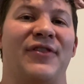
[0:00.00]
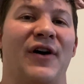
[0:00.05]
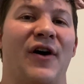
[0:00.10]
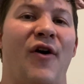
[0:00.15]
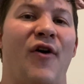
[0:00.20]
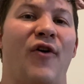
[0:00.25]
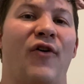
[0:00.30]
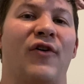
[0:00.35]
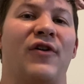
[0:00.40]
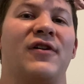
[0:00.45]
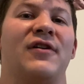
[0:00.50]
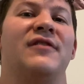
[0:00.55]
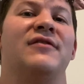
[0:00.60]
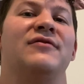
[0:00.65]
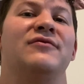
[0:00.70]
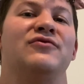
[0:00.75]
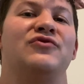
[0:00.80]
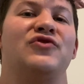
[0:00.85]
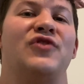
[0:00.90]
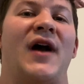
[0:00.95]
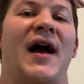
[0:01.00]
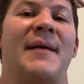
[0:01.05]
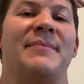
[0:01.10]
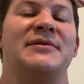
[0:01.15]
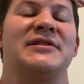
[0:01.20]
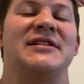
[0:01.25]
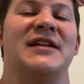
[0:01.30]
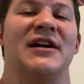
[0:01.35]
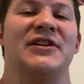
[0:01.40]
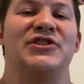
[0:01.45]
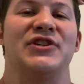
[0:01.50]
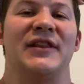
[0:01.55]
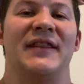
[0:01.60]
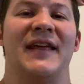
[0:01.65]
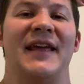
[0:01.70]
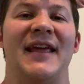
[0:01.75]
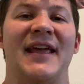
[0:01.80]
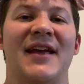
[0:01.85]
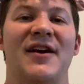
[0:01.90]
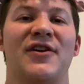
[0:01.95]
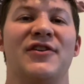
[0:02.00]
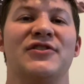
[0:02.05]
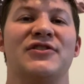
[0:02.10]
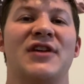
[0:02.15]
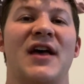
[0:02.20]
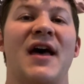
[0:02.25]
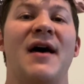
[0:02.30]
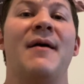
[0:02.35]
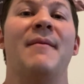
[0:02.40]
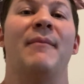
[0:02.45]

the Hulk traps touching the ears,